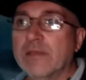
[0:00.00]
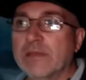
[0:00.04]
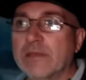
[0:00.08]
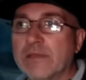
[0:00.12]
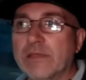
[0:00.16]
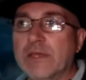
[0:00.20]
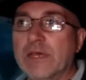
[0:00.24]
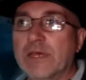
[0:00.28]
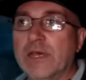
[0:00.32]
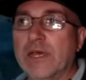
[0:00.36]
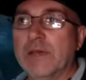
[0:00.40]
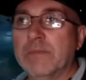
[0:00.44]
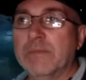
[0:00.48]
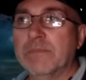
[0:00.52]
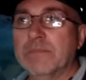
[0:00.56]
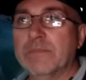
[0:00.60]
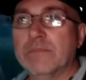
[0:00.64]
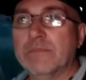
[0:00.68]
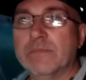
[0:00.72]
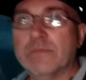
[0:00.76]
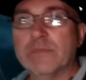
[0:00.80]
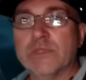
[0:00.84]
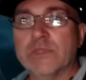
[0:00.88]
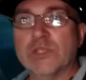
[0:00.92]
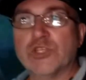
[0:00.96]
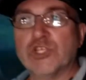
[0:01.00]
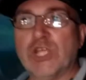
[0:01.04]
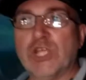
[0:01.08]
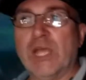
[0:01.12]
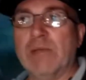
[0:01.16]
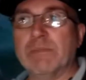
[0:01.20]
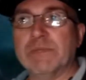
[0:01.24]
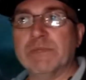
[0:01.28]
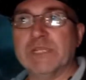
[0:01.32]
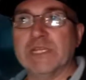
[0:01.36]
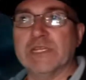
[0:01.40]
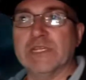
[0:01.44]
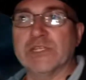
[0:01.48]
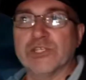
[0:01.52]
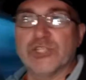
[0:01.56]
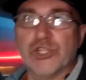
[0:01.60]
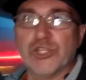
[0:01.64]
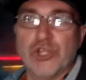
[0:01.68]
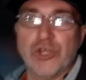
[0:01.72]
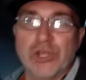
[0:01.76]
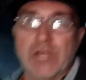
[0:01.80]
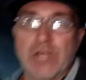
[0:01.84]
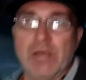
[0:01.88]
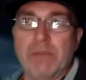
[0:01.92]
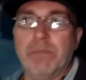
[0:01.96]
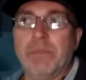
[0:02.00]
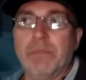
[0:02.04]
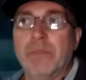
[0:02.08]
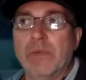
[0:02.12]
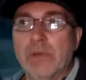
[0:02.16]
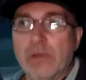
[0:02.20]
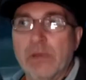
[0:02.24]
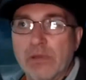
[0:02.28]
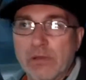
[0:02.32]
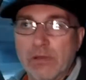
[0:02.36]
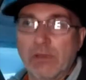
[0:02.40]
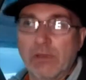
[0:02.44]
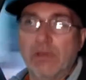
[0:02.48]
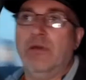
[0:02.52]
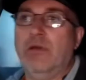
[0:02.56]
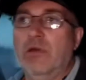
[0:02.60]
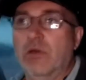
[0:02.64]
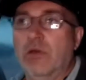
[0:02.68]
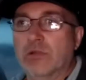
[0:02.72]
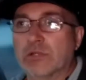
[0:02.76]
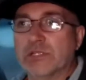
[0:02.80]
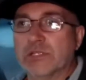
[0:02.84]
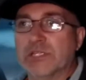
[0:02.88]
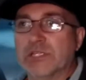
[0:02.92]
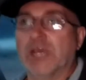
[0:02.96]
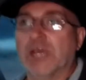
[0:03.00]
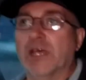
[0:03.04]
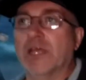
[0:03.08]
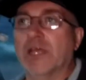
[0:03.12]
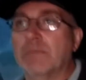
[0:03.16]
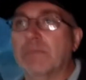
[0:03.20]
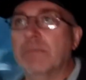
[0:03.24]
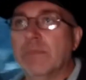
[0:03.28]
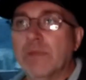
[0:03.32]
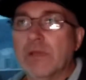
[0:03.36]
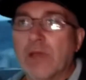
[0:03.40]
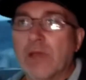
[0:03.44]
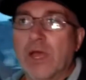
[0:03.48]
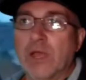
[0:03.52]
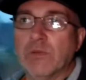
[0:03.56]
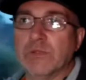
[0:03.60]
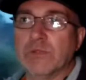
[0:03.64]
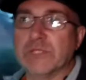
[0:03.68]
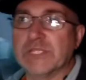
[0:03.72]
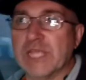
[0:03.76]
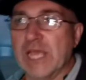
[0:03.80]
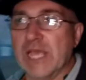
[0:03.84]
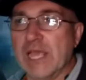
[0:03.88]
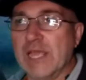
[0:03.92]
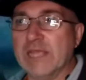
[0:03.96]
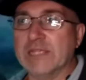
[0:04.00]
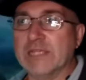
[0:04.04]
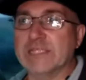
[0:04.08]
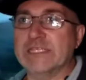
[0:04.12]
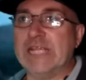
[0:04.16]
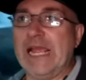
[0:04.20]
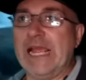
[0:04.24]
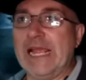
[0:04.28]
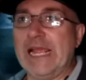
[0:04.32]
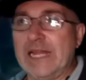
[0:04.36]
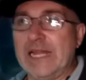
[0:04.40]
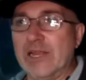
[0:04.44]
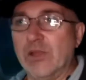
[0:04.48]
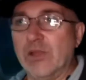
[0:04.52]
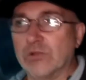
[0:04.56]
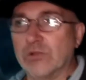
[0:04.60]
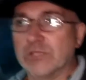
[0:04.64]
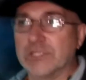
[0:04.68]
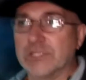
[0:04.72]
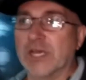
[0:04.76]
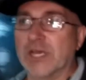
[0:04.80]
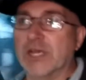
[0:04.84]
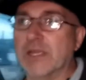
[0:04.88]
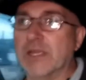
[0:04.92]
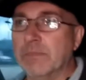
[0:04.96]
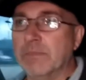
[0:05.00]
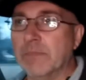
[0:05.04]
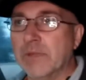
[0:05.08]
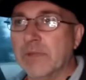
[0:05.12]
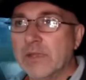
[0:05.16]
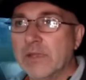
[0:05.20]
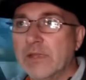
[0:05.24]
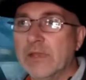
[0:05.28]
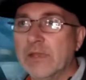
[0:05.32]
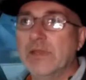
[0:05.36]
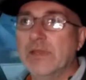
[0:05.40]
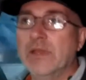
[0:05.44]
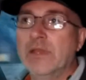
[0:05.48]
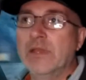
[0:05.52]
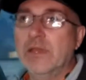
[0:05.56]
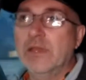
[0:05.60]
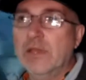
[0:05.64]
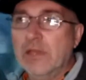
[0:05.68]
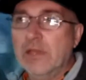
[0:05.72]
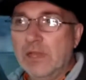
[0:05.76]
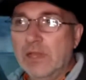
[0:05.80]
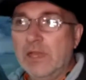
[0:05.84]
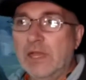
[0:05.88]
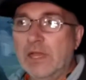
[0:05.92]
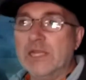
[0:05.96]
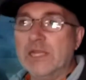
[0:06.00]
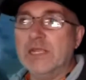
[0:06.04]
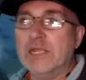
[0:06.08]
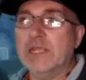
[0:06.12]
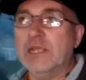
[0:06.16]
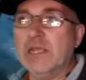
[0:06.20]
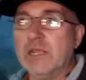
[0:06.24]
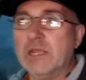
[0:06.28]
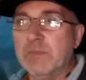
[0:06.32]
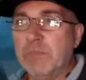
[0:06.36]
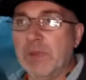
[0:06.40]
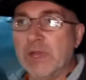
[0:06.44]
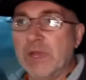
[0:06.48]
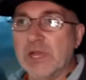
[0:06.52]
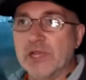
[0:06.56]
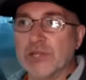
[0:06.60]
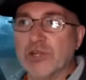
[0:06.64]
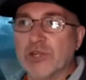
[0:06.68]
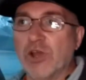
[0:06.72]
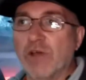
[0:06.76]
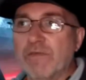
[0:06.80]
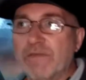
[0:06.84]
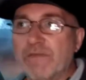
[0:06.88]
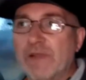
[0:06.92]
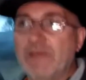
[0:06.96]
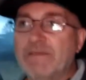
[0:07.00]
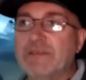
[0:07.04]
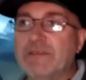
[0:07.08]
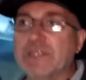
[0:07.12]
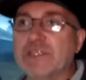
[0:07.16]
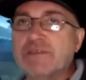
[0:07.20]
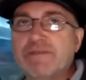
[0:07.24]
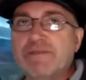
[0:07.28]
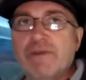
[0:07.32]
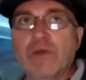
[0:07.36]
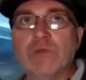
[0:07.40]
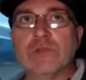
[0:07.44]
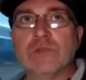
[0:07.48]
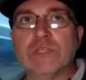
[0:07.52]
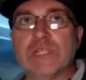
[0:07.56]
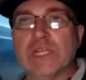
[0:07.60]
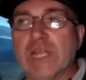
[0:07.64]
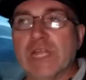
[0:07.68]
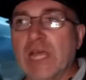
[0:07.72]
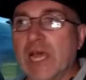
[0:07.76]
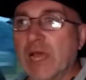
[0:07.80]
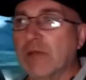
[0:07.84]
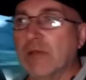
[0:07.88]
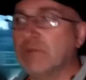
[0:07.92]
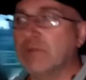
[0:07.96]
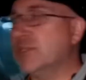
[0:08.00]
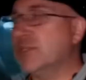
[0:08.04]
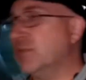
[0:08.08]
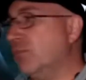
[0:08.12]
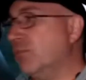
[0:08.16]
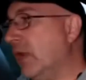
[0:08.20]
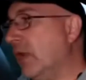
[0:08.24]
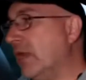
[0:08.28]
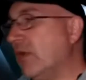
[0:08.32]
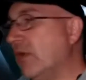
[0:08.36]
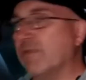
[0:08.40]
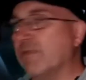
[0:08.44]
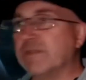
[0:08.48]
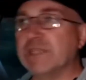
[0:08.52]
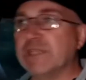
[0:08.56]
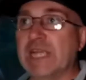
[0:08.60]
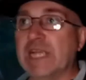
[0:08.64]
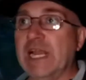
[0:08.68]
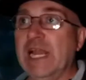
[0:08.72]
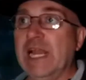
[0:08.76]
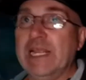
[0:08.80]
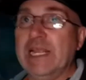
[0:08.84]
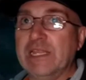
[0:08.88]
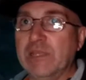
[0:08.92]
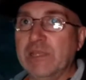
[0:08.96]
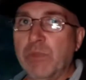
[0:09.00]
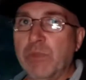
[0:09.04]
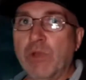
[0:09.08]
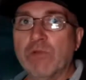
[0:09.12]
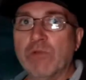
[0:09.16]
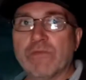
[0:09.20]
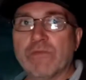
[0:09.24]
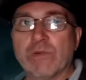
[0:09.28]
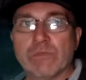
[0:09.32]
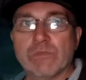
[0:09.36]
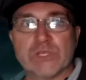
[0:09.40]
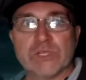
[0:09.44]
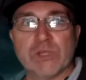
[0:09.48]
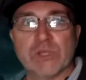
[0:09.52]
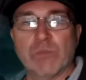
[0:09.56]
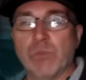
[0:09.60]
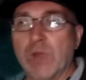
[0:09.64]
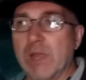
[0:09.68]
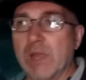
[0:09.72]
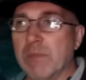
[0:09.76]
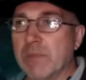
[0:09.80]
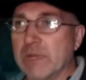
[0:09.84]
The chap didn't turn up on time. I was there exactly on time. And he buggered off, left his phones in the house and went off to collect the boat from somewhere.